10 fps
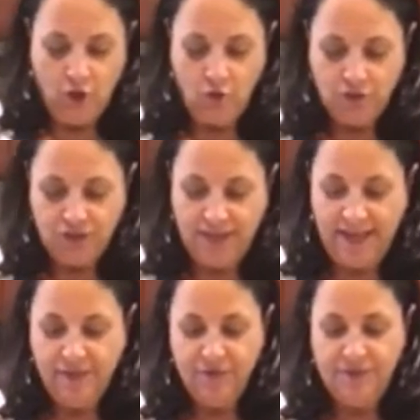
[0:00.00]
you
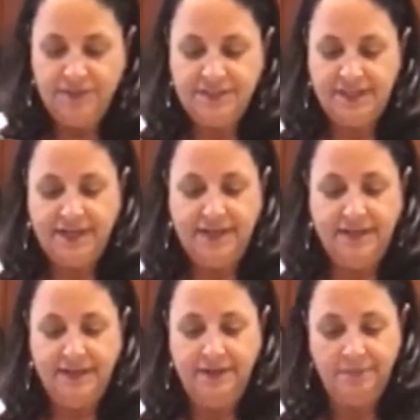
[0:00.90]
slather this
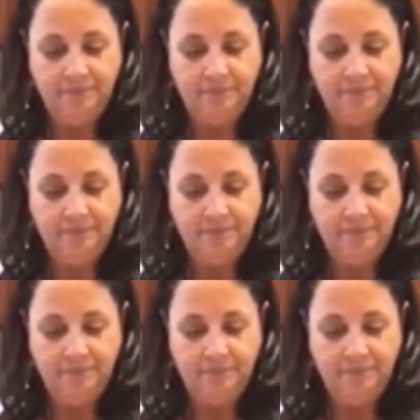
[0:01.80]
side